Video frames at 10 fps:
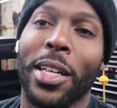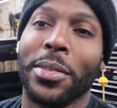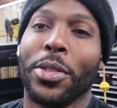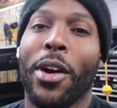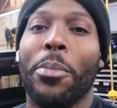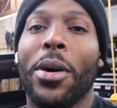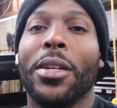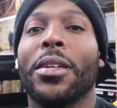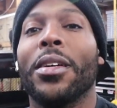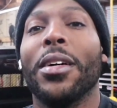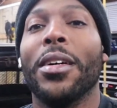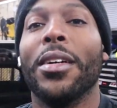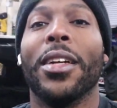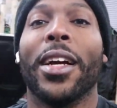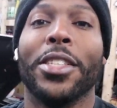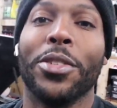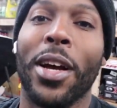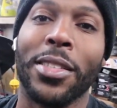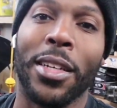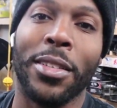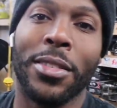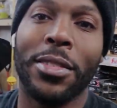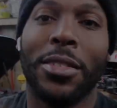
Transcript: hit the subscribe button. I'll catch you guys later.